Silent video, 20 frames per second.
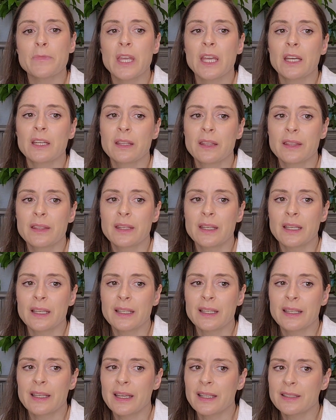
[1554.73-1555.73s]
I
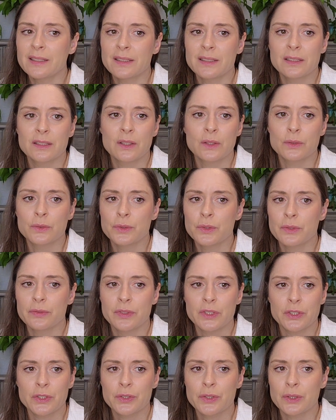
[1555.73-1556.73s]
guess it's
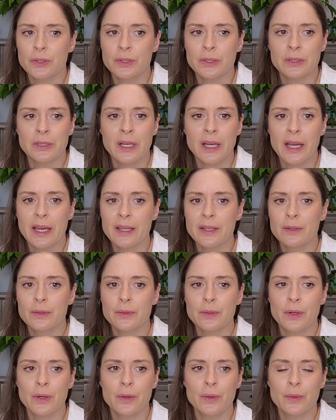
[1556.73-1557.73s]
controversial. I
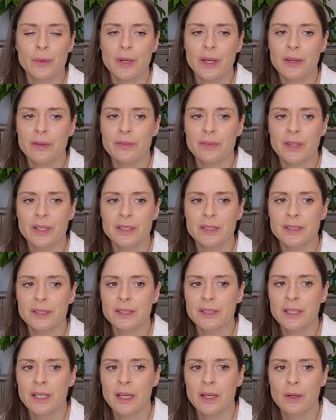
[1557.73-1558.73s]
don't know if
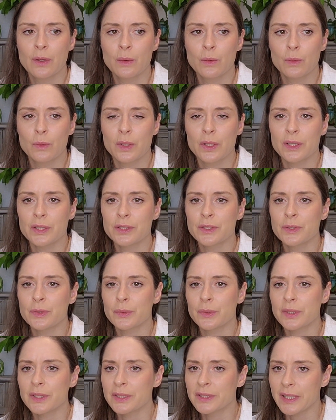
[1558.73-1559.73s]
it's worse to
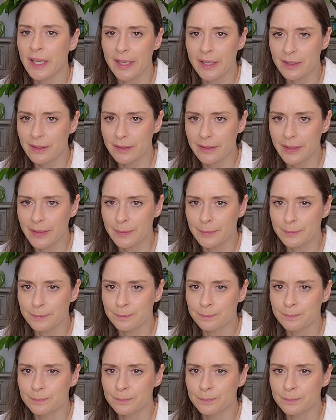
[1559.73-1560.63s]
recycle them